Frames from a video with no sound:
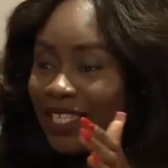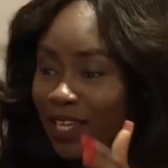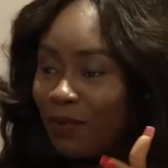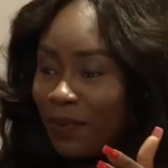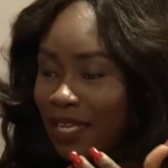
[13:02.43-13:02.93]

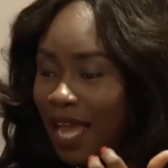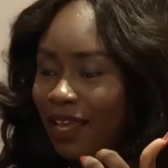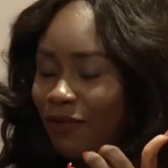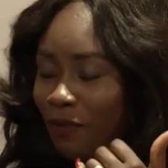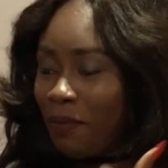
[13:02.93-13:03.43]
tell,
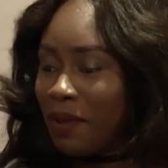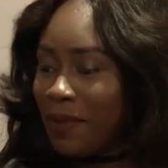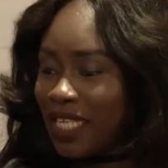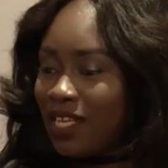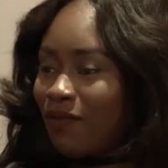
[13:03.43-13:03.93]
like, for me,
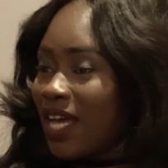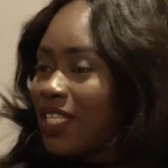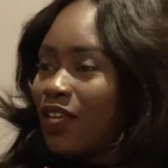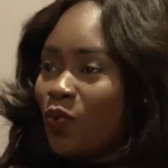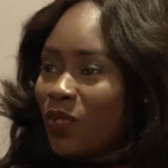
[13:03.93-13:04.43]
myself, I
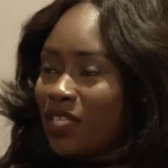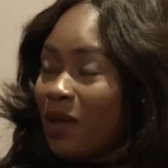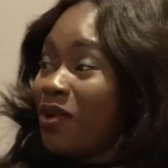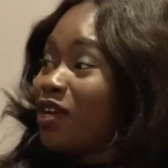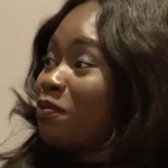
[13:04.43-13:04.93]
say all the
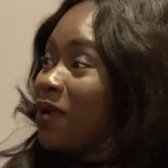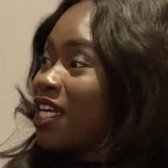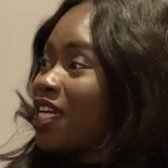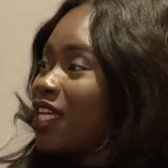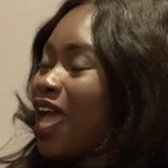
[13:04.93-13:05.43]
time, when I was
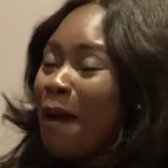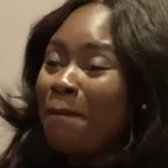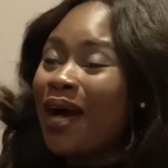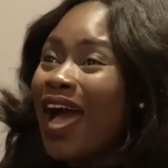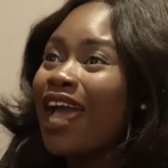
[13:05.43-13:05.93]
pregnant,
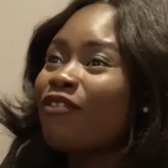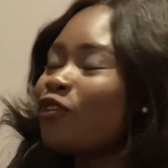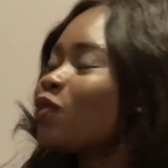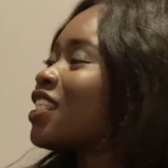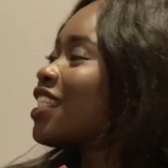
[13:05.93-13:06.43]
I
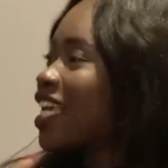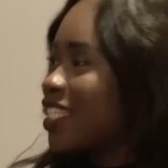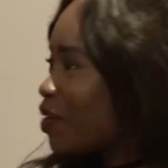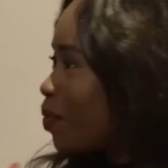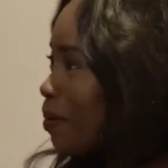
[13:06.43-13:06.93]
feel
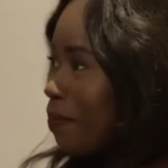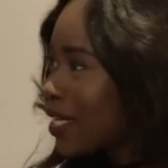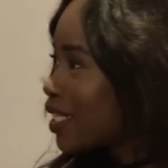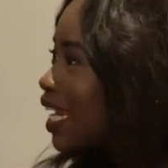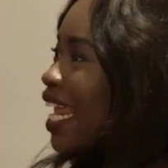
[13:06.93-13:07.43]
sexier when I'm
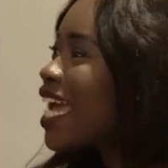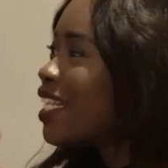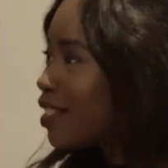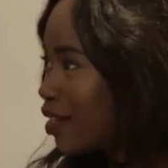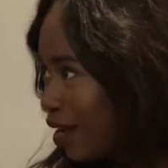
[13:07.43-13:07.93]
pregnant than
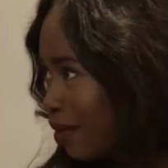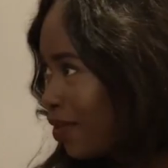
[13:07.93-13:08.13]
any time.